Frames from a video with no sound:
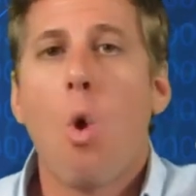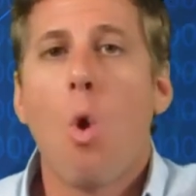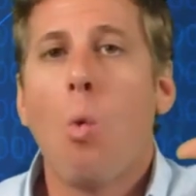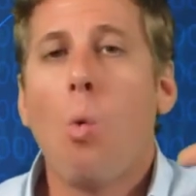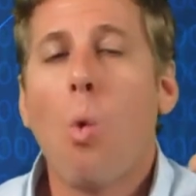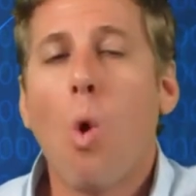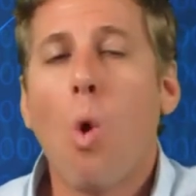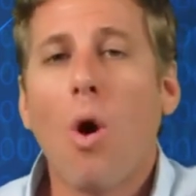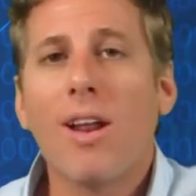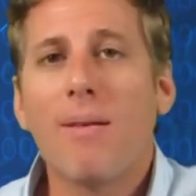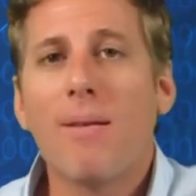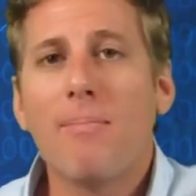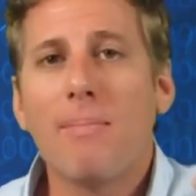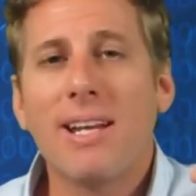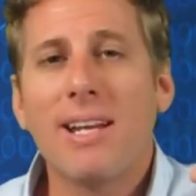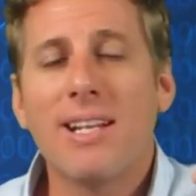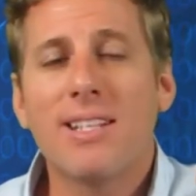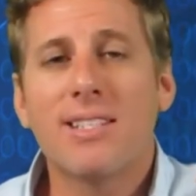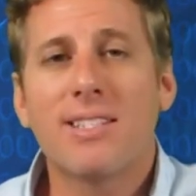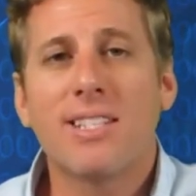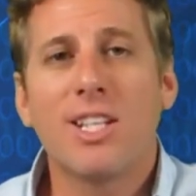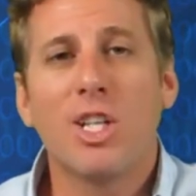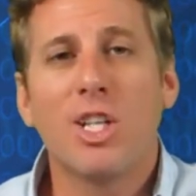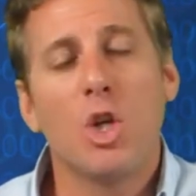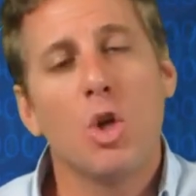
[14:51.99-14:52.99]
what it
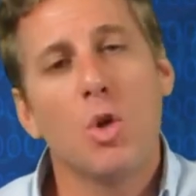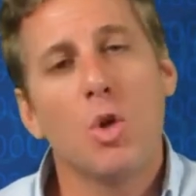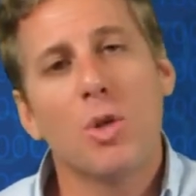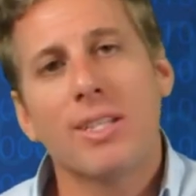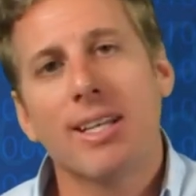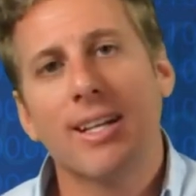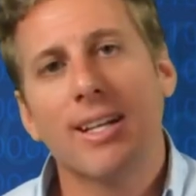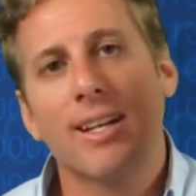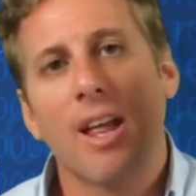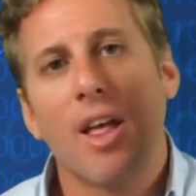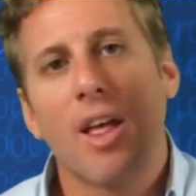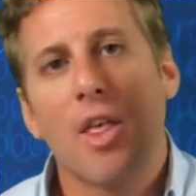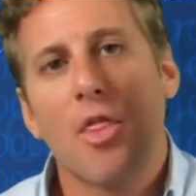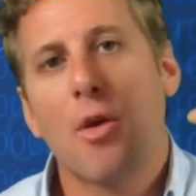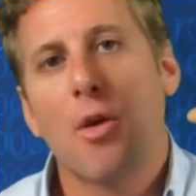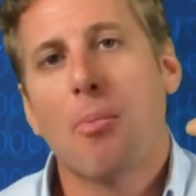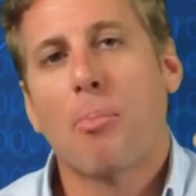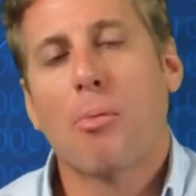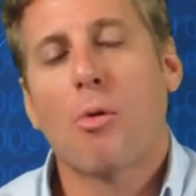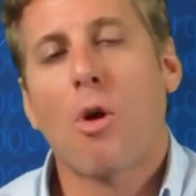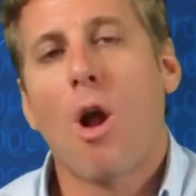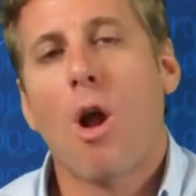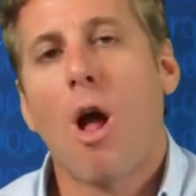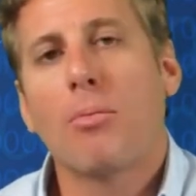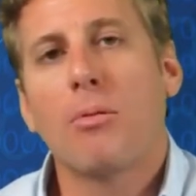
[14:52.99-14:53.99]
means to use it, the
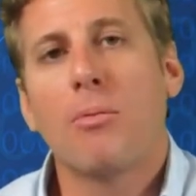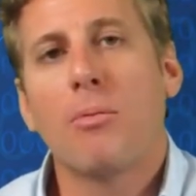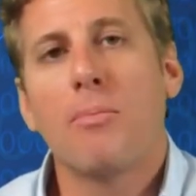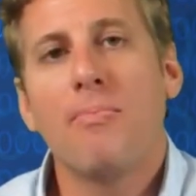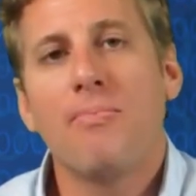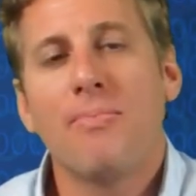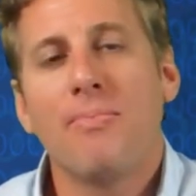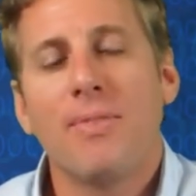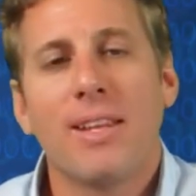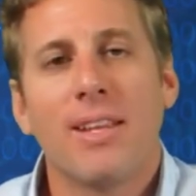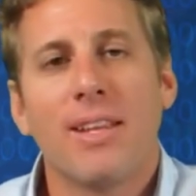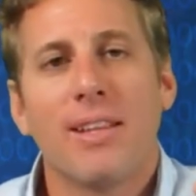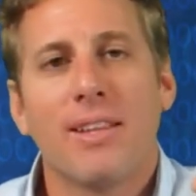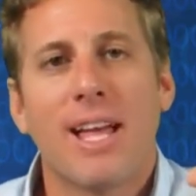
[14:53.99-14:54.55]
problem